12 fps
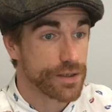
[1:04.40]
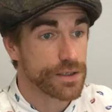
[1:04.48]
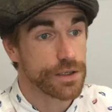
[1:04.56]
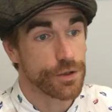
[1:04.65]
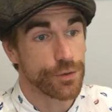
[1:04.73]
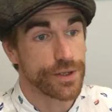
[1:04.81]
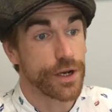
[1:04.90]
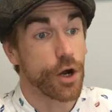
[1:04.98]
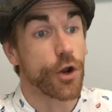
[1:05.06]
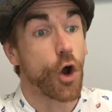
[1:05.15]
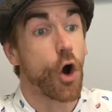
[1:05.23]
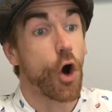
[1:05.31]
included
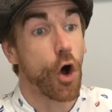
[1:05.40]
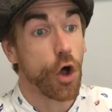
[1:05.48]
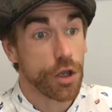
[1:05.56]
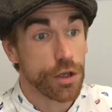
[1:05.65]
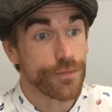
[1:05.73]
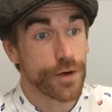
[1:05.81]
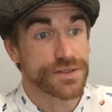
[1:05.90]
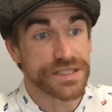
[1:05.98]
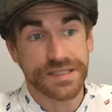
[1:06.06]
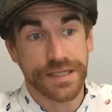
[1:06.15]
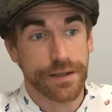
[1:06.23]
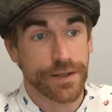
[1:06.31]
on all of our
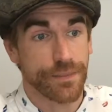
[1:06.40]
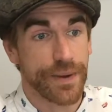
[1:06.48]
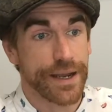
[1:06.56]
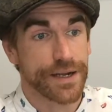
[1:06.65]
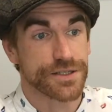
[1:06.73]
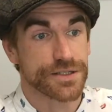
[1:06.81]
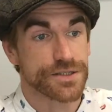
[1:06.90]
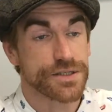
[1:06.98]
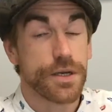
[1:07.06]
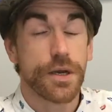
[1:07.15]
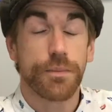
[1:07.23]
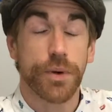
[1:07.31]
detailing packages,
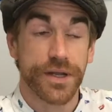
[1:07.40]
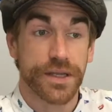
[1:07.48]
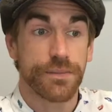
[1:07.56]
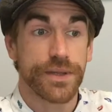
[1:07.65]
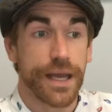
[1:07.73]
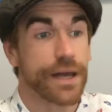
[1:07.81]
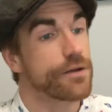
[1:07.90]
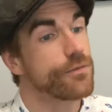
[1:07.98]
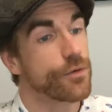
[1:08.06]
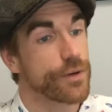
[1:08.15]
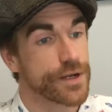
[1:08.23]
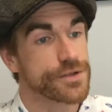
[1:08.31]
but it can be added
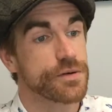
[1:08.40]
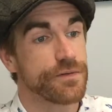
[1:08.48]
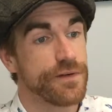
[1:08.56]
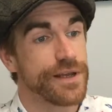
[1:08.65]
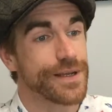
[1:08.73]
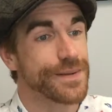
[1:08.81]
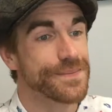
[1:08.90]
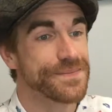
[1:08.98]
for an extra fee.